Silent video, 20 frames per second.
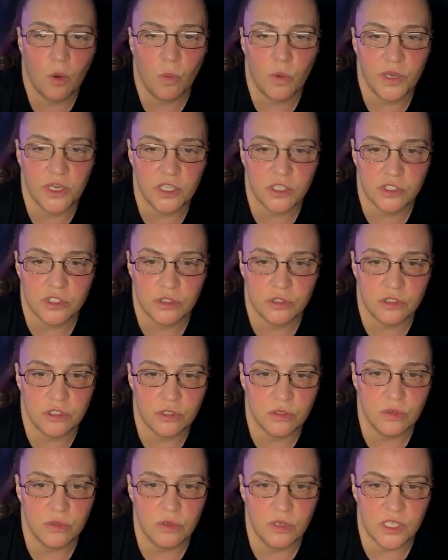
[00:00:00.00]
all we need to
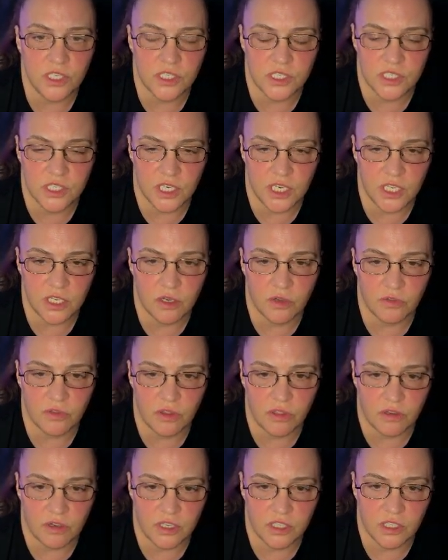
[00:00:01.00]
do is click on
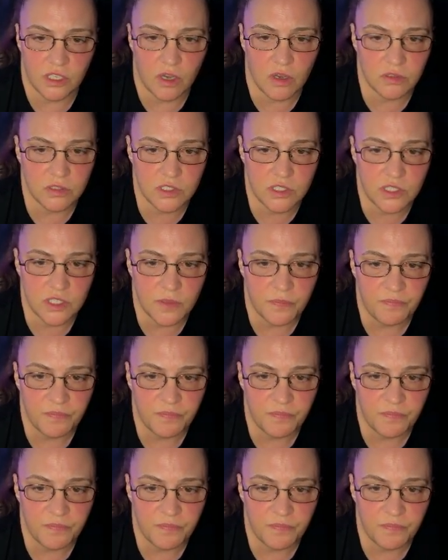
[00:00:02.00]
the three dots,